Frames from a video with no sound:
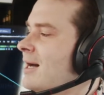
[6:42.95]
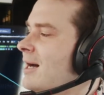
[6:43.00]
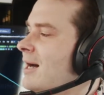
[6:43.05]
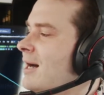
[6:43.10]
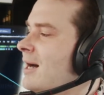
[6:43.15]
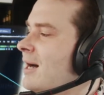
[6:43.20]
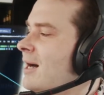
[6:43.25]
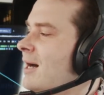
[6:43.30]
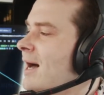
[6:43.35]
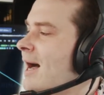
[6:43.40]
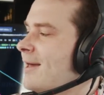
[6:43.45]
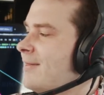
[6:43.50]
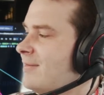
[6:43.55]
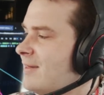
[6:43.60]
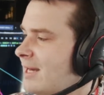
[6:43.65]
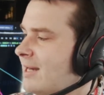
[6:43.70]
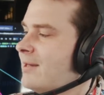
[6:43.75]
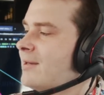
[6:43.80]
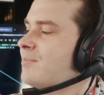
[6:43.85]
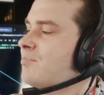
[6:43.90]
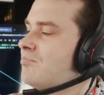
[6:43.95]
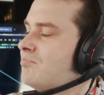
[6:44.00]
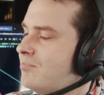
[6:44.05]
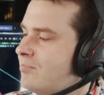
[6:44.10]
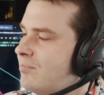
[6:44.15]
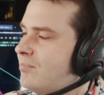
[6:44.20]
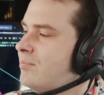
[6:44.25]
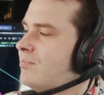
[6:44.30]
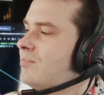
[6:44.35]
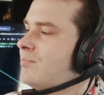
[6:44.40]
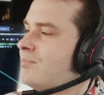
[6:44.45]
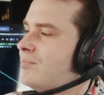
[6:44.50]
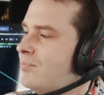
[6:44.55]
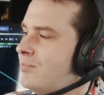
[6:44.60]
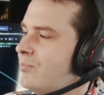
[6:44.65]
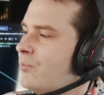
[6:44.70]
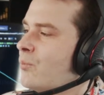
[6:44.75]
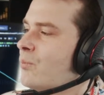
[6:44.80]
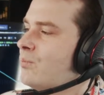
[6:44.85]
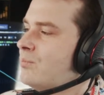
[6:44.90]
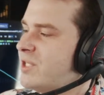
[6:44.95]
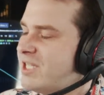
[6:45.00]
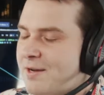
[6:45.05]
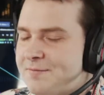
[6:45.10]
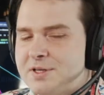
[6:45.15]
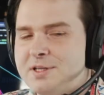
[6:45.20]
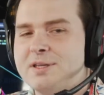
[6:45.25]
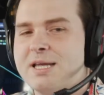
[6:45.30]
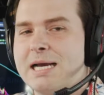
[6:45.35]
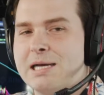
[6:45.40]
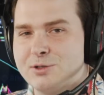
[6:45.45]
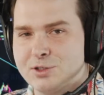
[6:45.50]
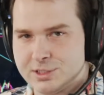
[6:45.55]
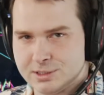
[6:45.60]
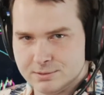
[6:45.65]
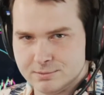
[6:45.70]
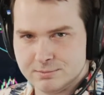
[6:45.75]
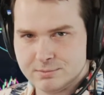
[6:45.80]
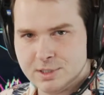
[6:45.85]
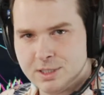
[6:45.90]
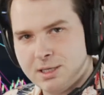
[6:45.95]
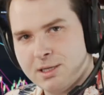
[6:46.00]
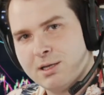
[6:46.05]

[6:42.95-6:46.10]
Uh, I think 70,000,